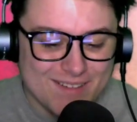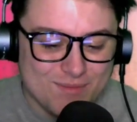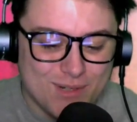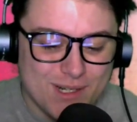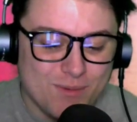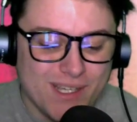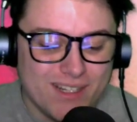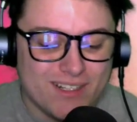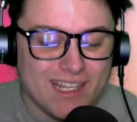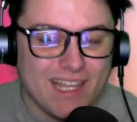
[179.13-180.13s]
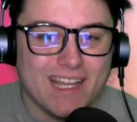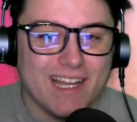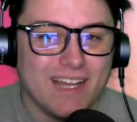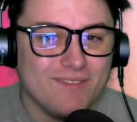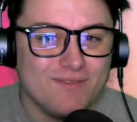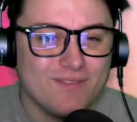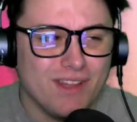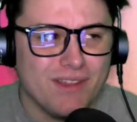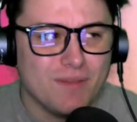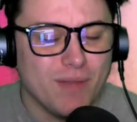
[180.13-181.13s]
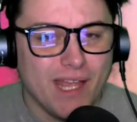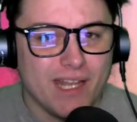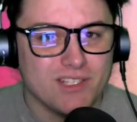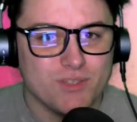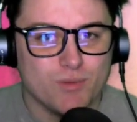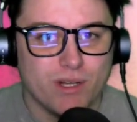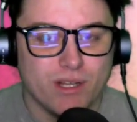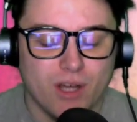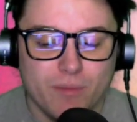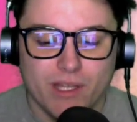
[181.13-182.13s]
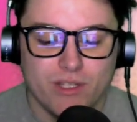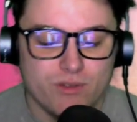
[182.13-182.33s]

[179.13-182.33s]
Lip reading: pretty weird. Like, I have nothing planned, I just want to update you